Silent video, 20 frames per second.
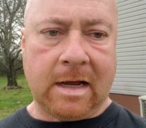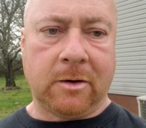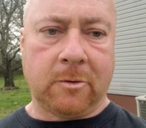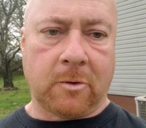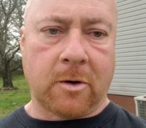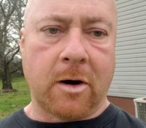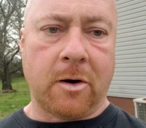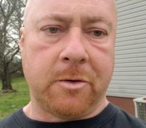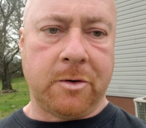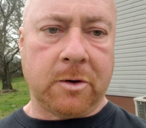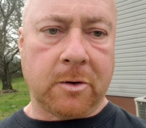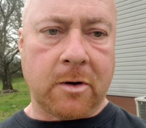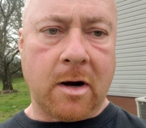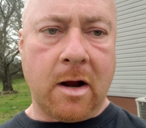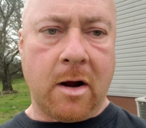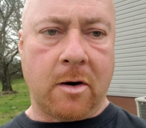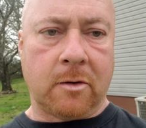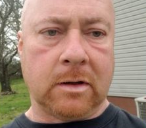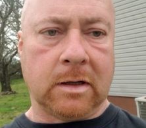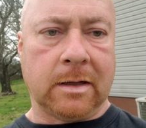grow your
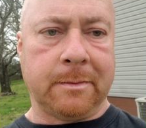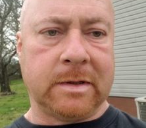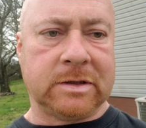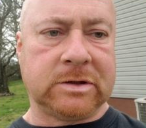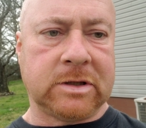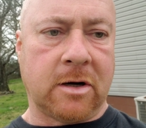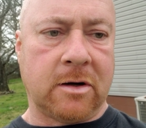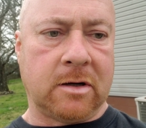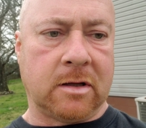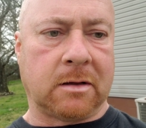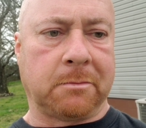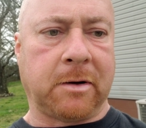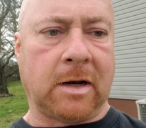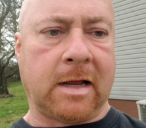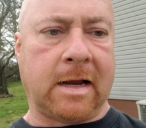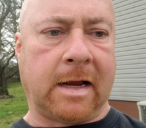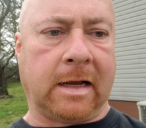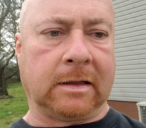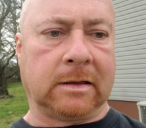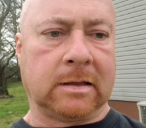own. Let me show you the
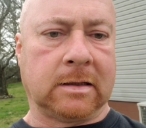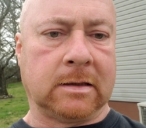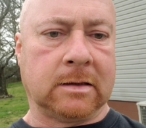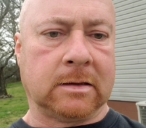plant.